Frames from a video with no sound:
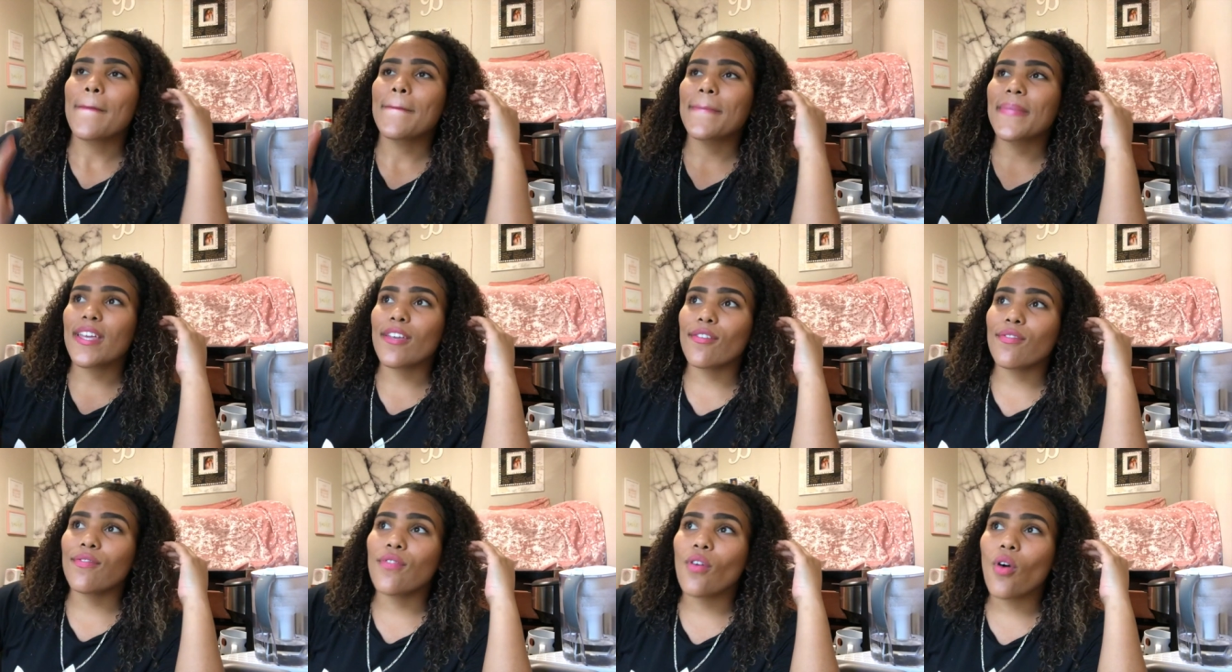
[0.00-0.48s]

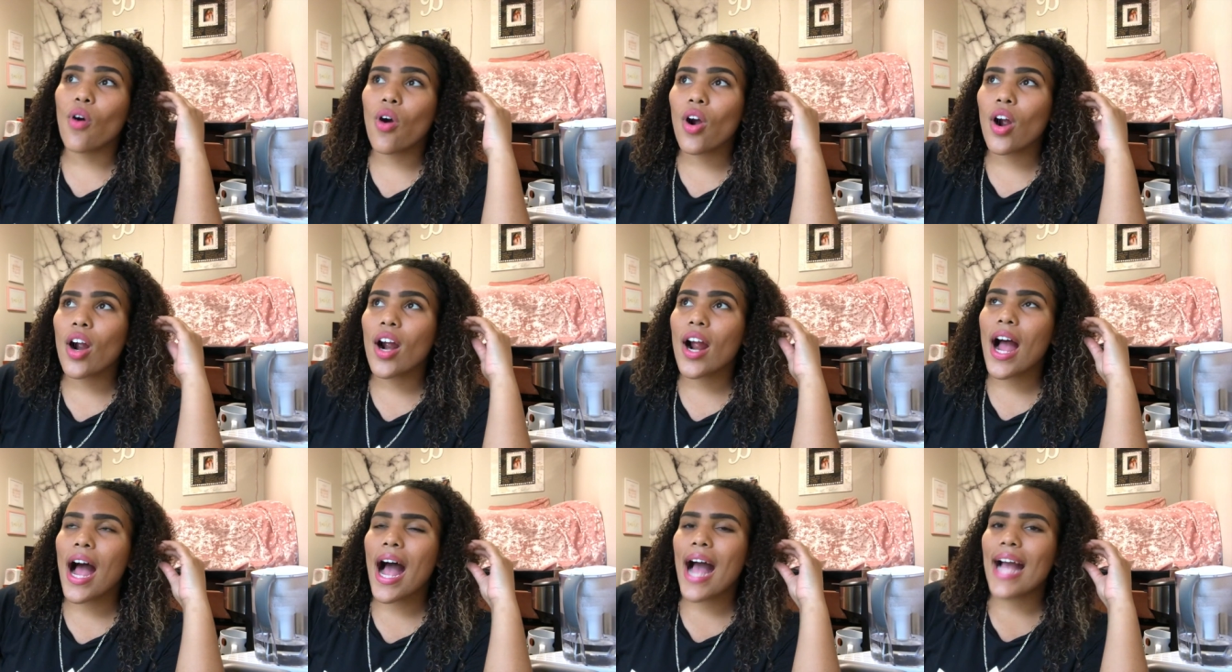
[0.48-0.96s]
Before
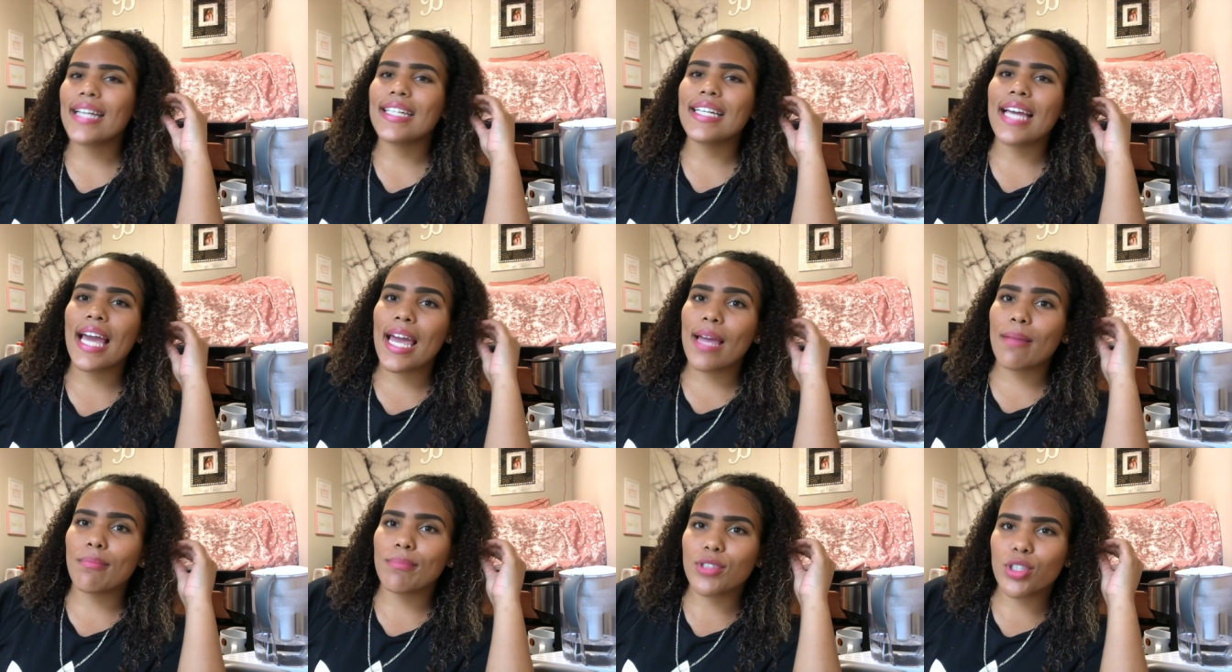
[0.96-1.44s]
I
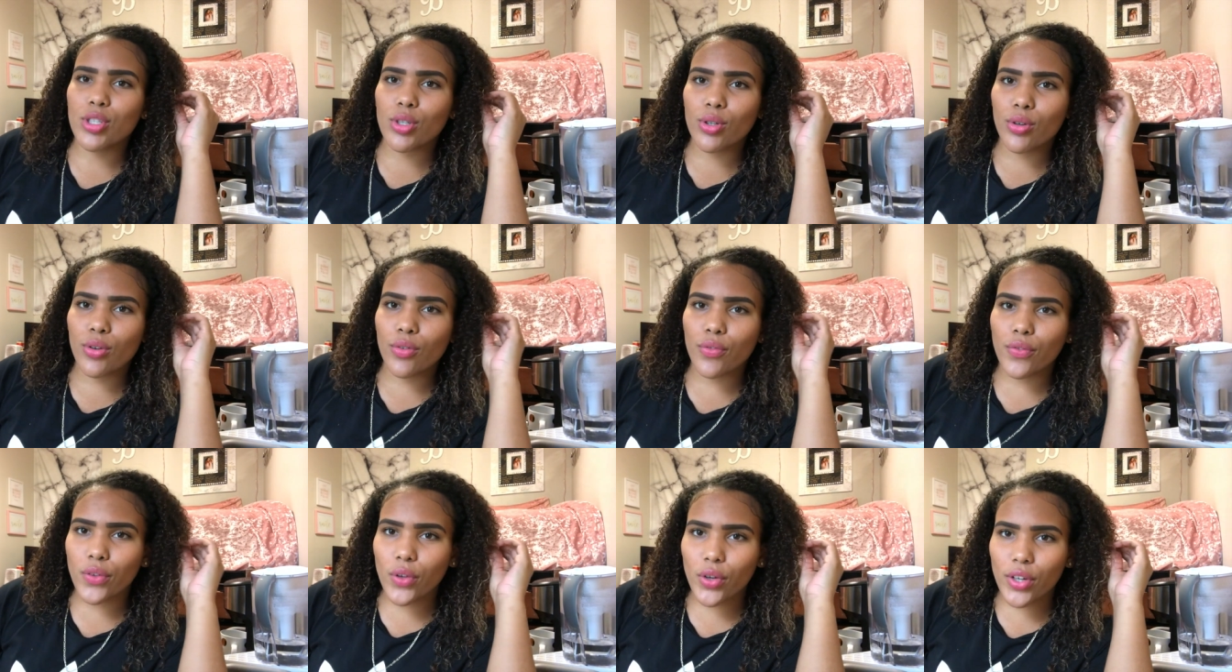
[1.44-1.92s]
came
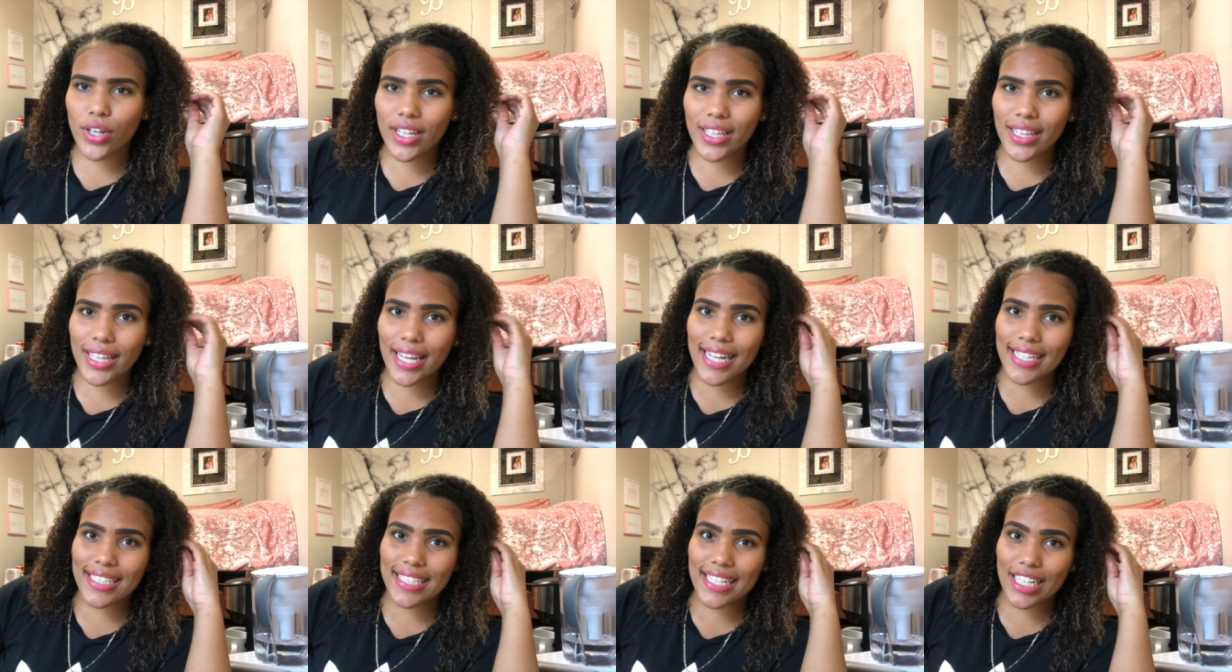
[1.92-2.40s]
to Florida
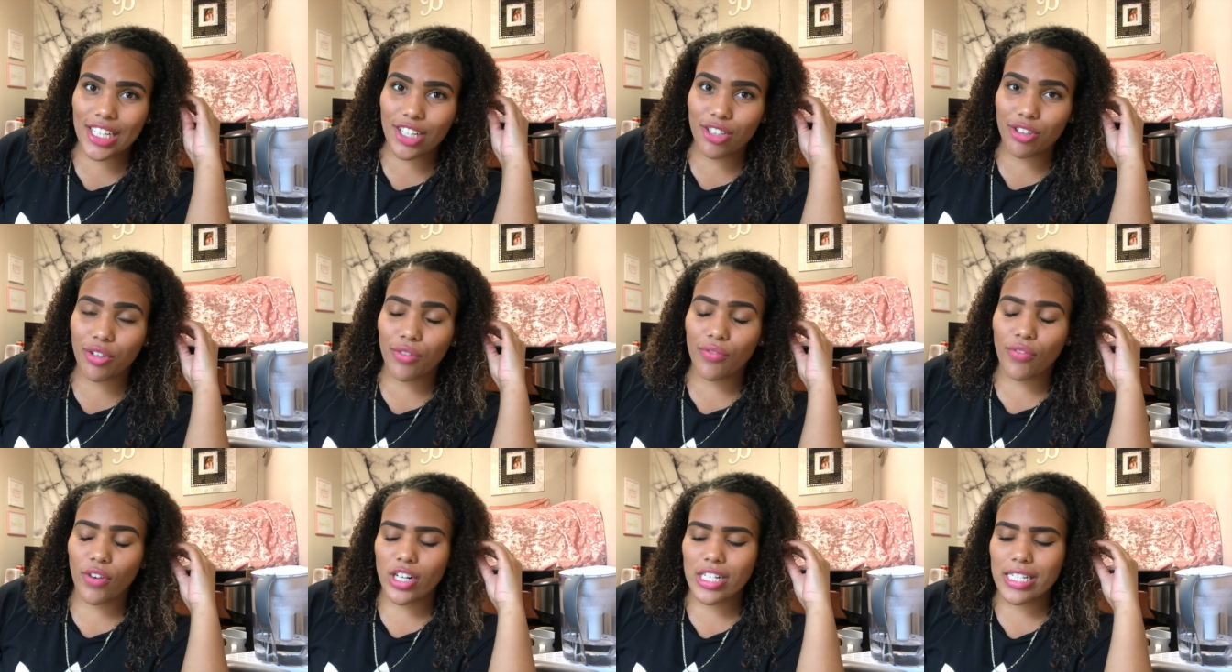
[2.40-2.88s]
Atlantic
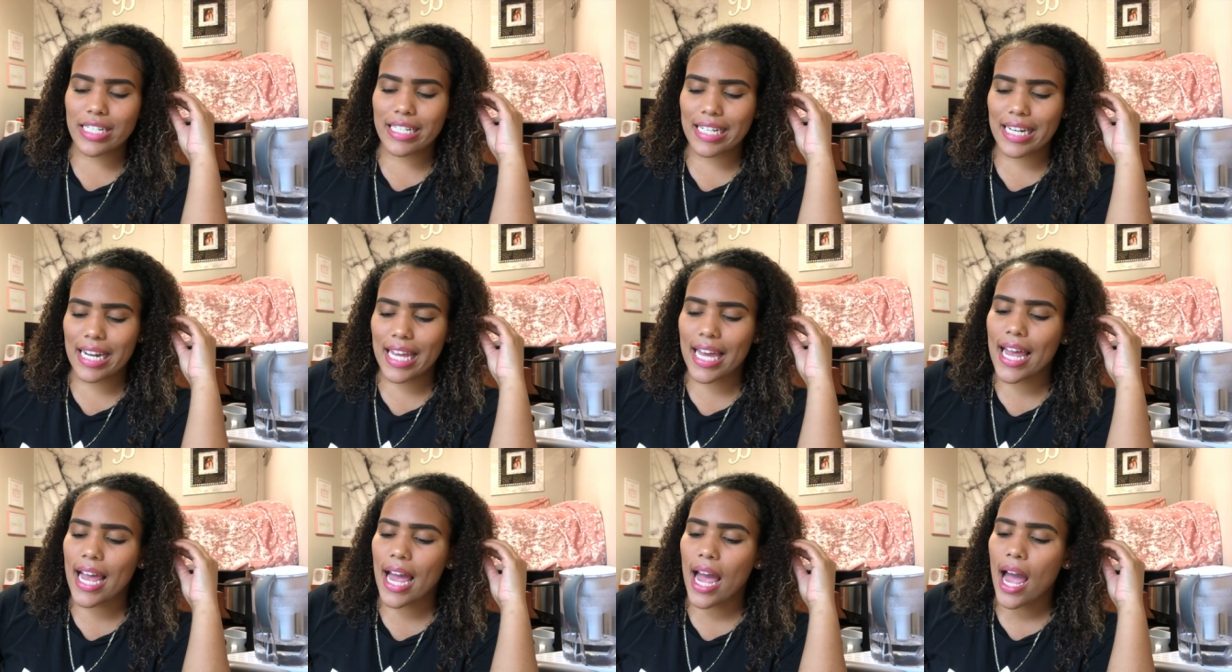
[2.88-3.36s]

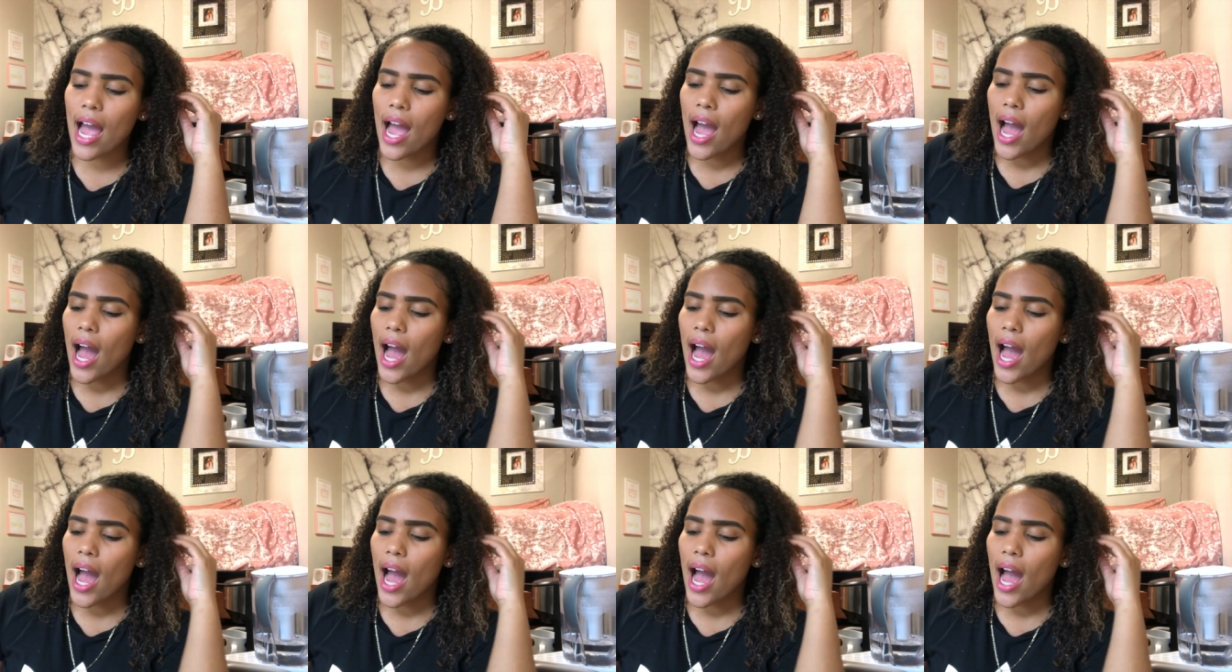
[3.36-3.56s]
University,